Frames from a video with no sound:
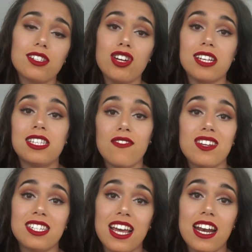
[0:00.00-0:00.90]
She has
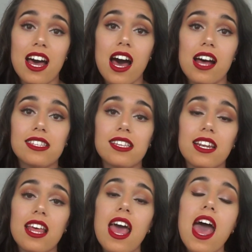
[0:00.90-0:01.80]
17 hearts,
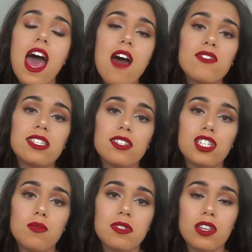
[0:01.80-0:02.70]
and ever since
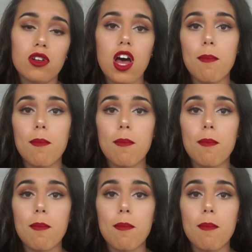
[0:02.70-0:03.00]
she was little, her